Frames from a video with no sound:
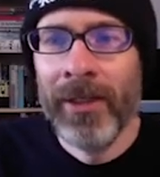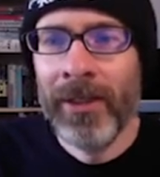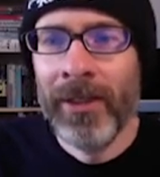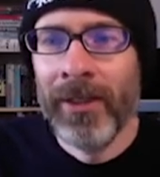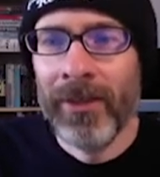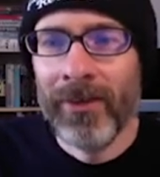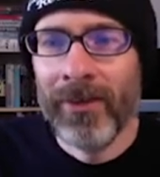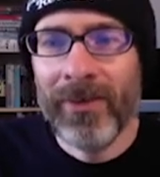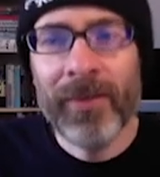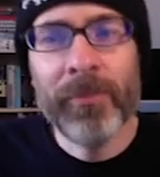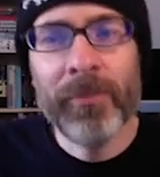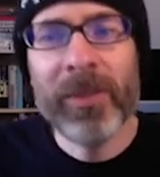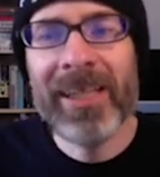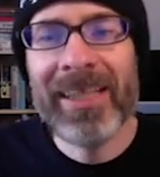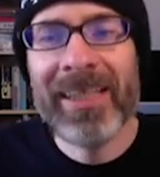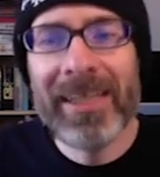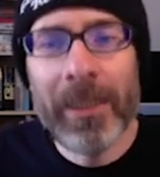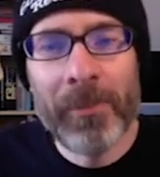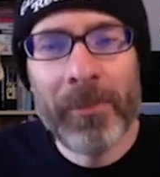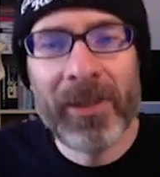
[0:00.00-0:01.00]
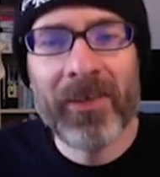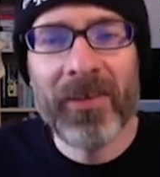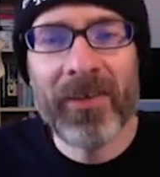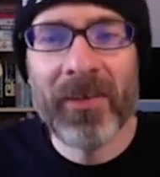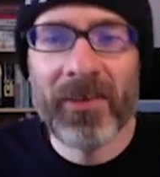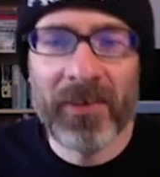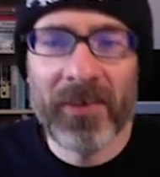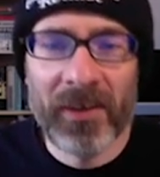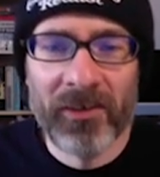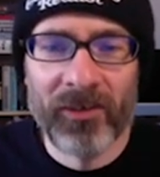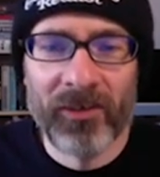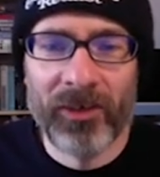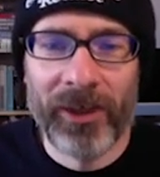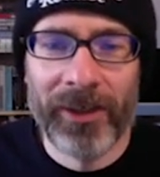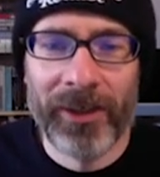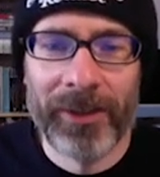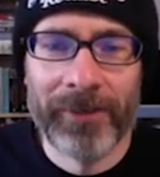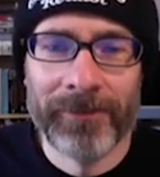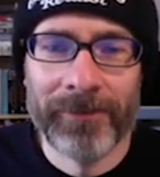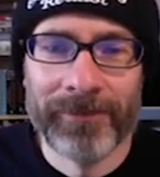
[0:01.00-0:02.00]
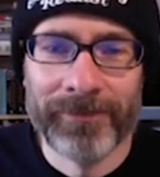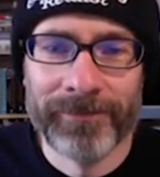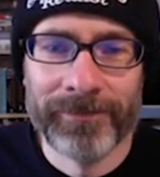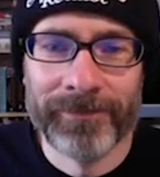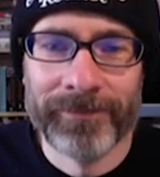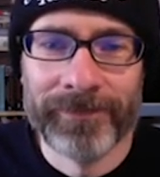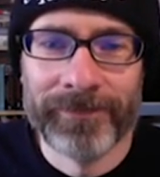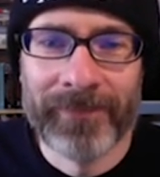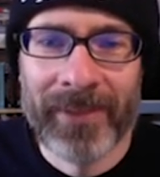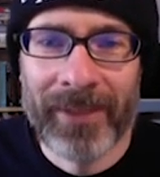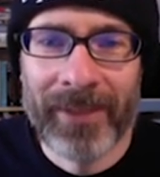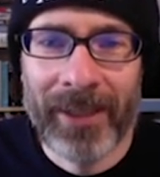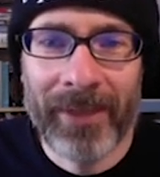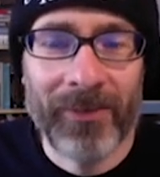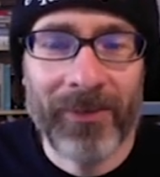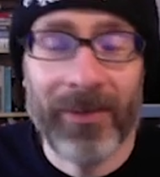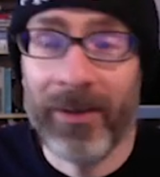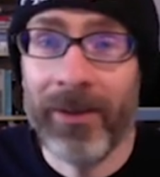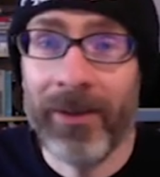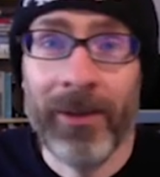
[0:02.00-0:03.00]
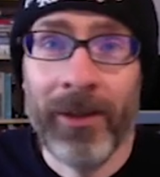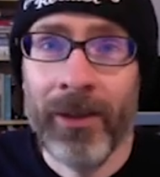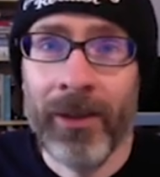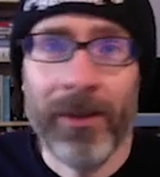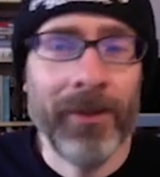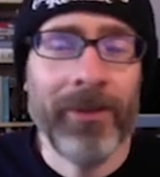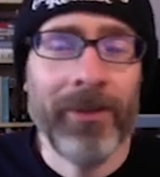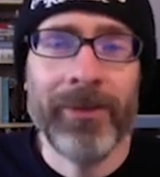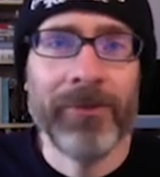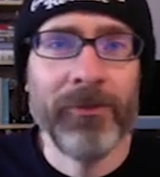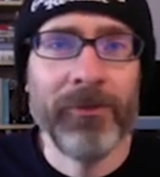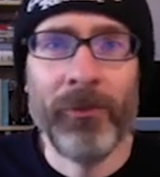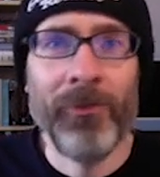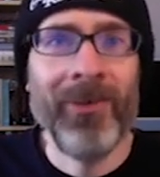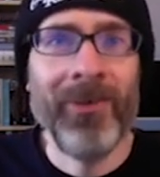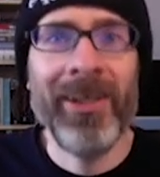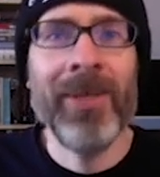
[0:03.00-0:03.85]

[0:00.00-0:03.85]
simply limits sunshine. That's a... What do